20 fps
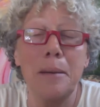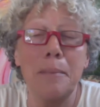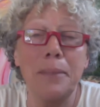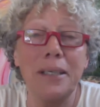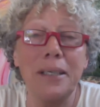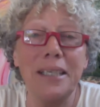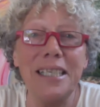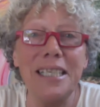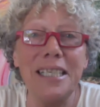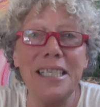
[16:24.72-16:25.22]

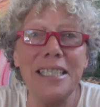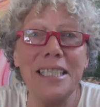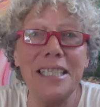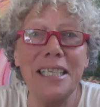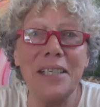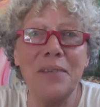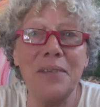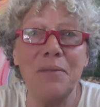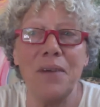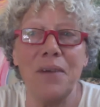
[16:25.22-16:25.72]

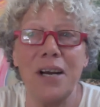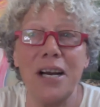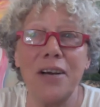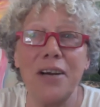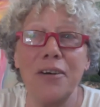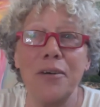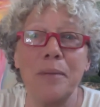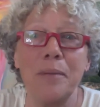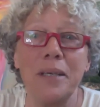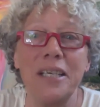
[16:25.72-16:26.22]
pleasing
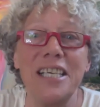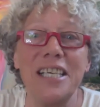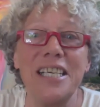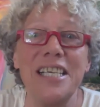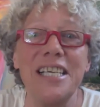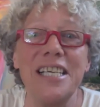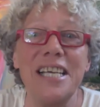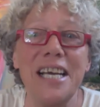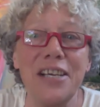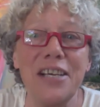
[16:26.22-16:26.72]
environment
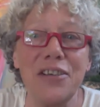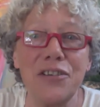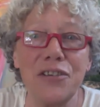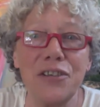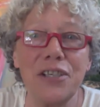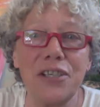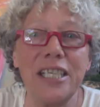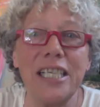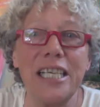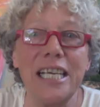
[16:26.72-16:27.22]

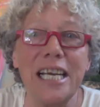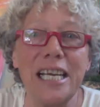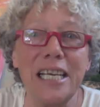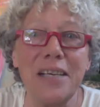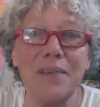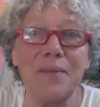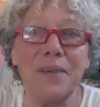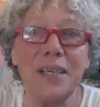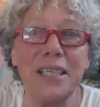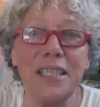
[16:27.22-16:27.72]
naturally
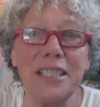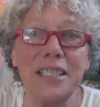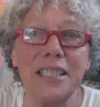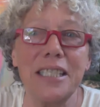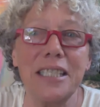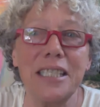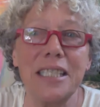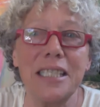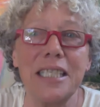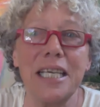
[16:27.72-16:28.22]
elevates the
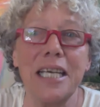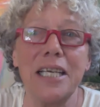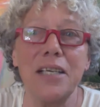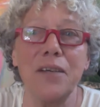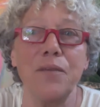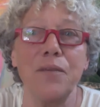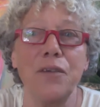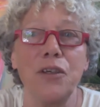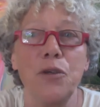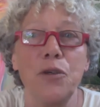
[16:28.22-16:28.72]

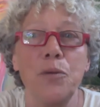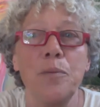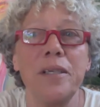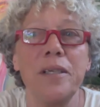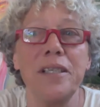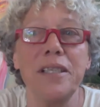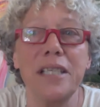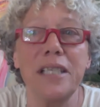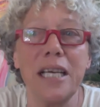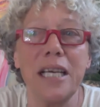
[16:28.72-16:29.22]
state of
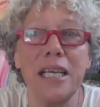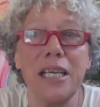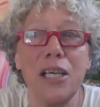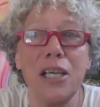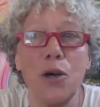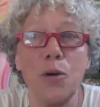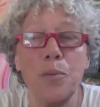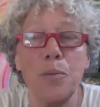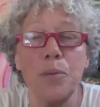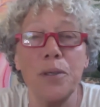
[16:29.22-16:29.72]
humans and
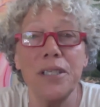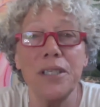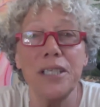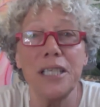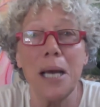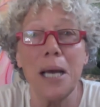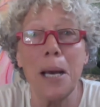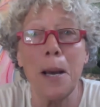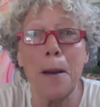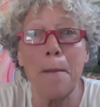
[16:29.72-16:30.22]

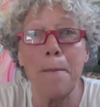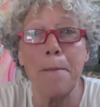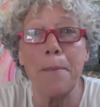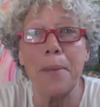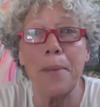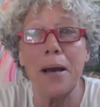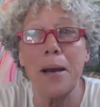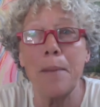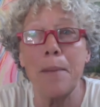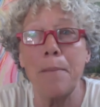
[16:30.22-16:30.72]
opens up
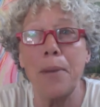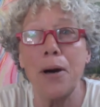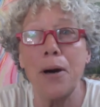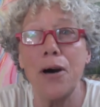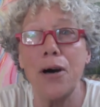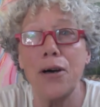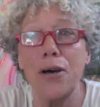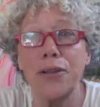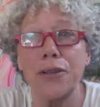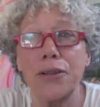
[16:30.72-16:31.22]
a
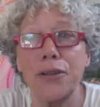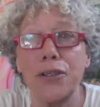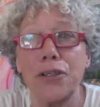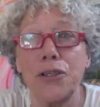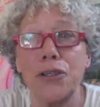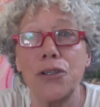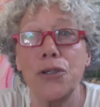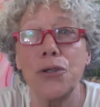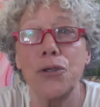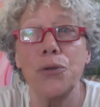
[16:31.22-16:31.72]
path
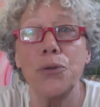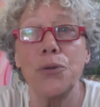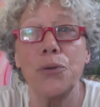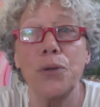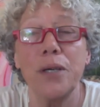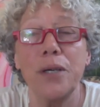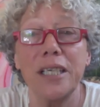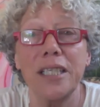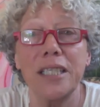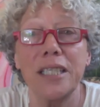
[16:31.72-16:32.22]
to
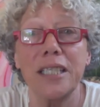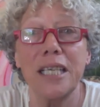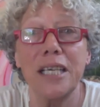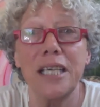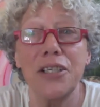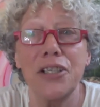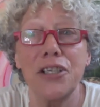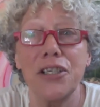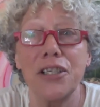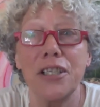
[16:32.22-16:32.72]

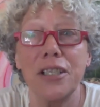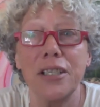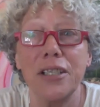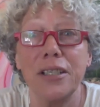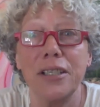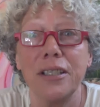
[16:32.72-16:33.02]
ascension.